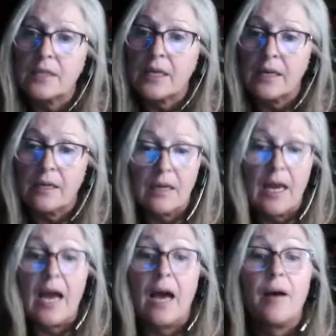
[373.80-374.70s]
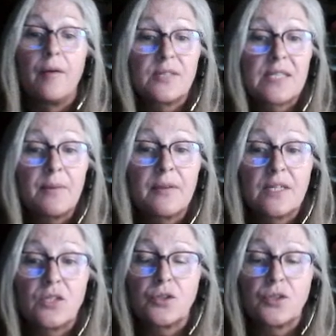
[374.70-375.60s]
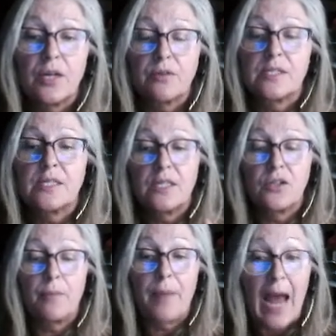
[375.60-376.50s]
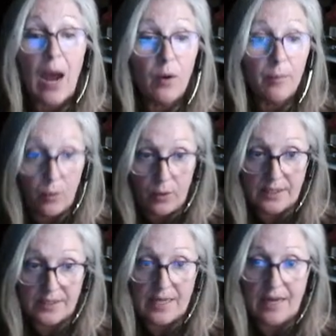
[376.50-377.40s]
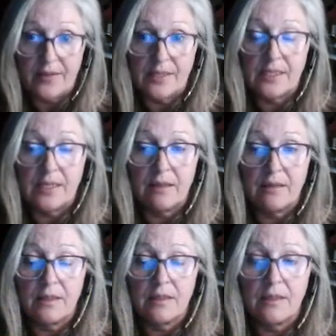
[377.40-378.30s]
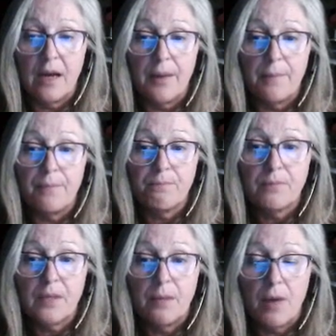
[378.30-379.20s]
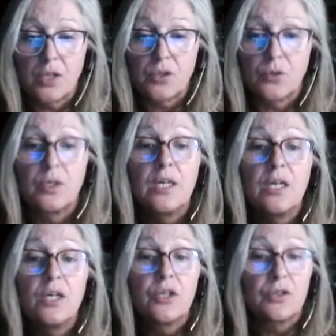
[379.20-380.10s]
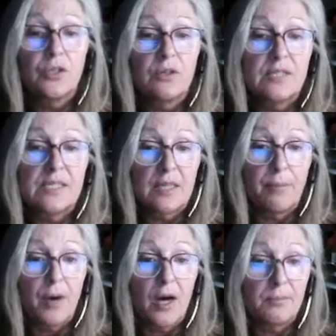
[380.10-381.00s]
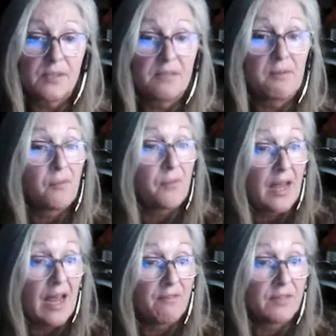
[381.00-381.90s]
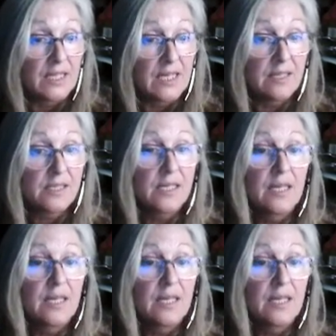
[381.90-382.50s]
Okay. Some of these you'll notice in the PowerPoint slide that's in the module. You'll notice at the bottom of some of them they have links.